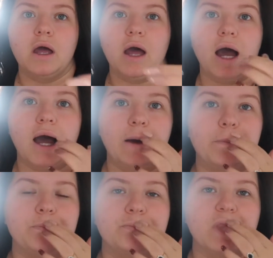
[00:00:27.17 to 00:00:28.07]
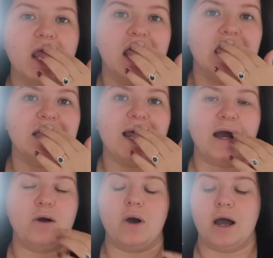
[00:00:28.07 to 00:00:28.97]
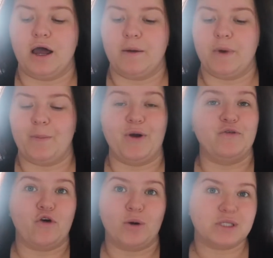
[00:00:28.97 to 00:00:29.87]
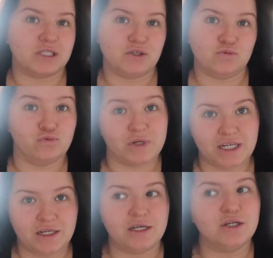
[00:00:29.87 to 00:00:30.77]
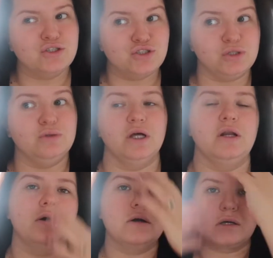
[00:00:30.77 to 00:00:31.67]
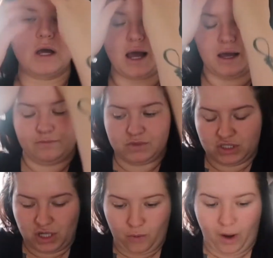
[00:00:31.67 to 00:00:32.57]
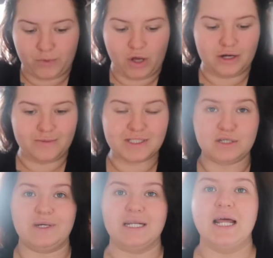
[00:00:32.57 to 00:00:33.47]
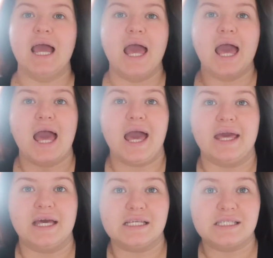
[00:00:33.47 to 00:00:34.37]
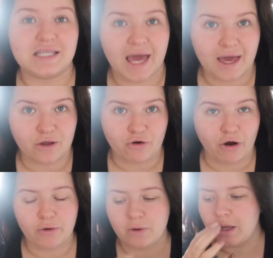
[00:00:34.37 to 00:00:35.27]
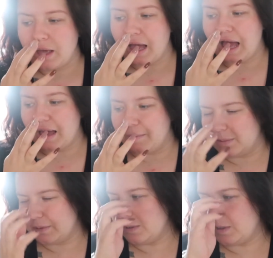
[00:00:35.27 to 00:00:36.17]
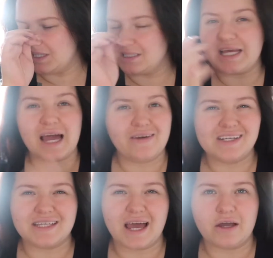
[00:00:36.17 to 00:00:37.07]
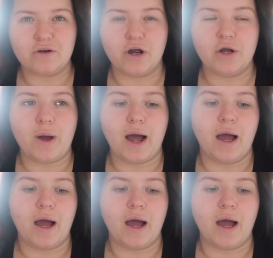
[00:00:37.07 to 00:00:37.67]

But I thought I was going to redo the look. So I'm going to be doing a scarecrow. Not a scary scarecrow.